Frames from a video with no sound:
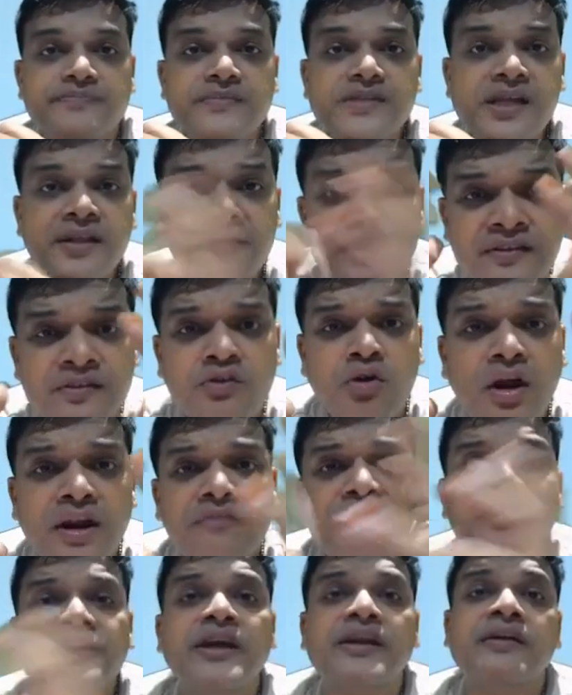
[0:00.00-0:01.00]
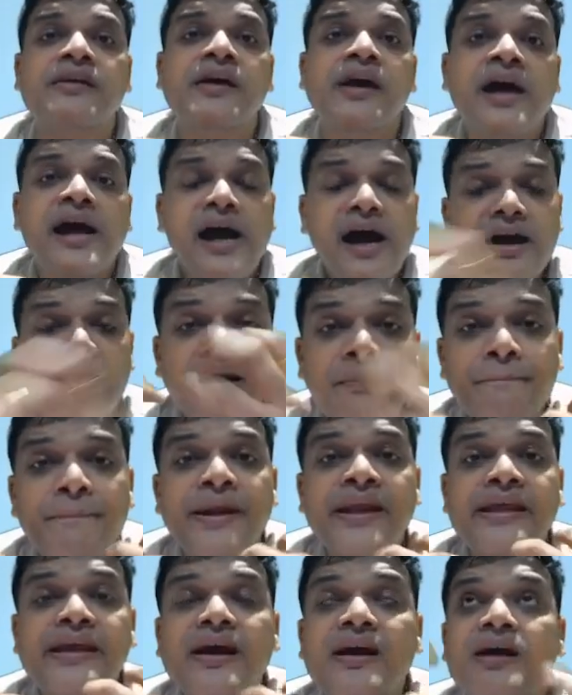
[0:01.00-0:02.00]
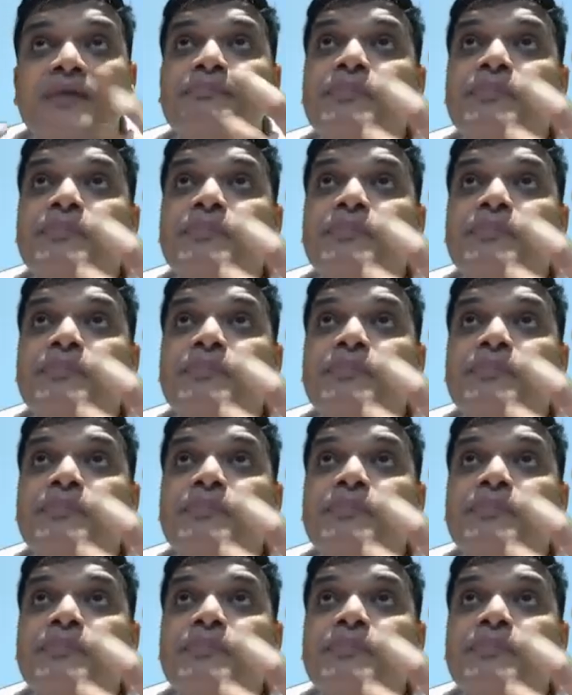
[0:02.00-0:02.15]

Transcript: This is called a vision. A company,